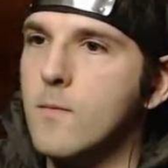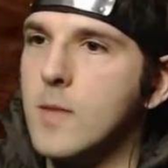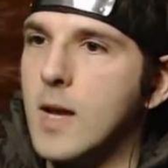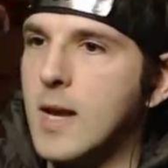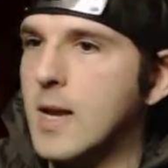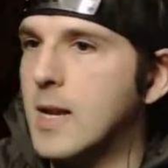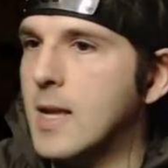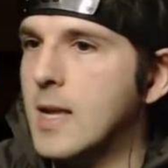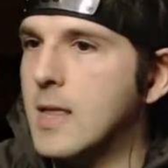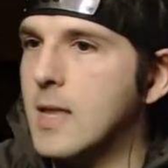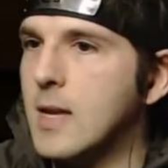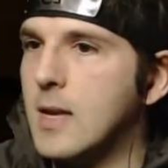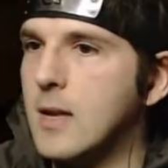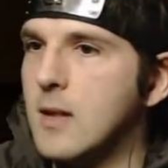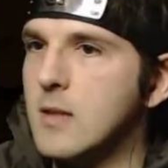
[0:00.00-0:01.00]
I can hear
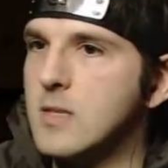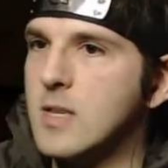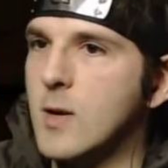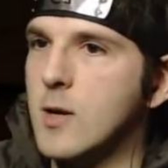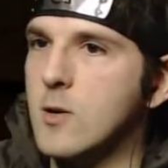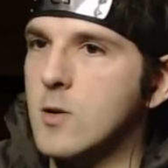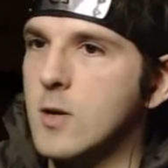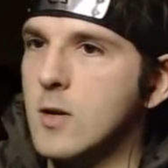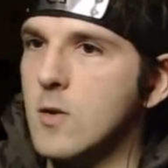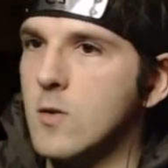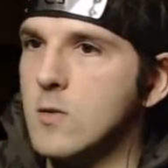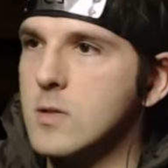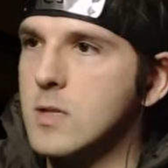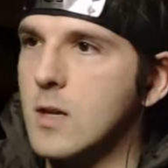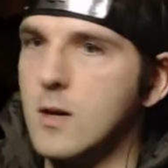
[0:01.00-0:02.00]
the Twinkle Twinkle
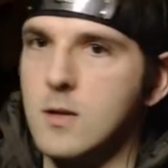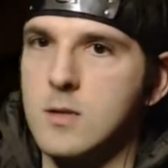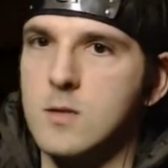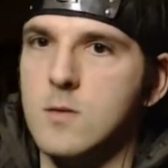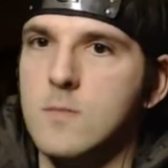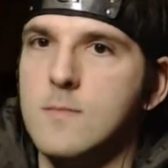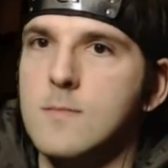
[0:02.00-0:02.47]
Little Star song.